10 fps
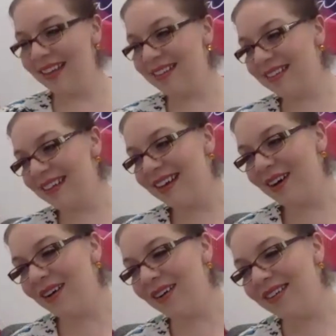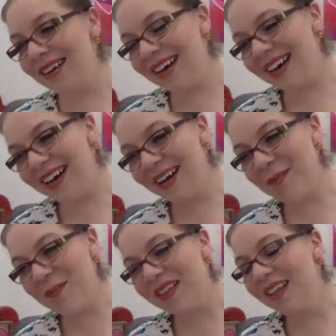So,
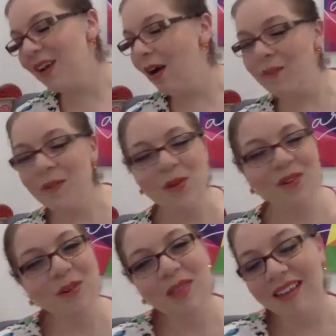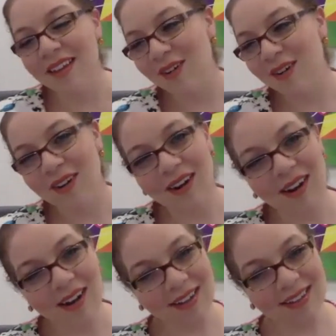I'm a musical theater
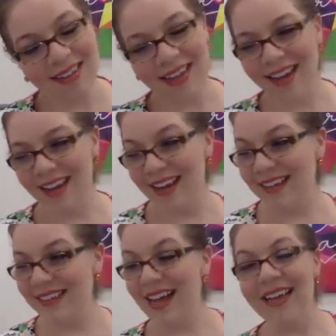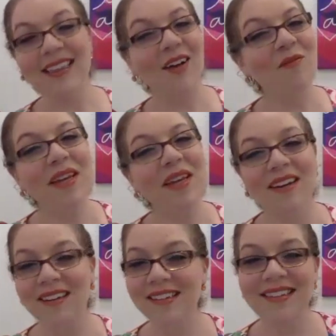girl, and I love me a
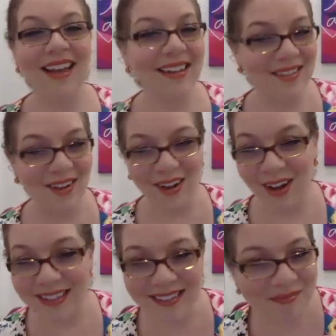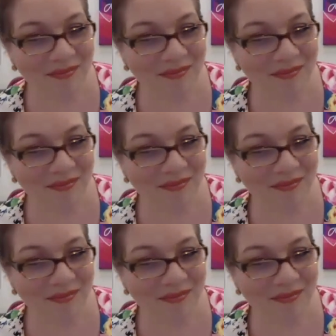good sad song.